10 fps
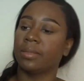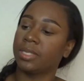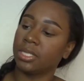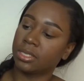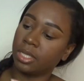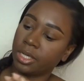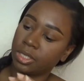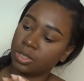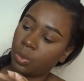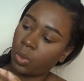lipsticks.
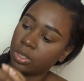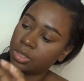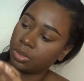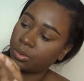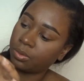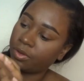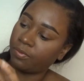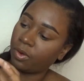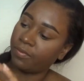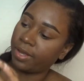There's 1, 2, 3,
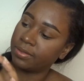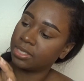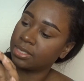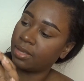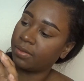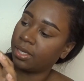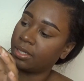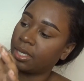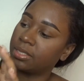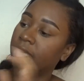4, 5, 6, 7,
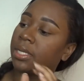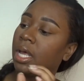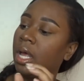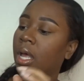8, 9, 10,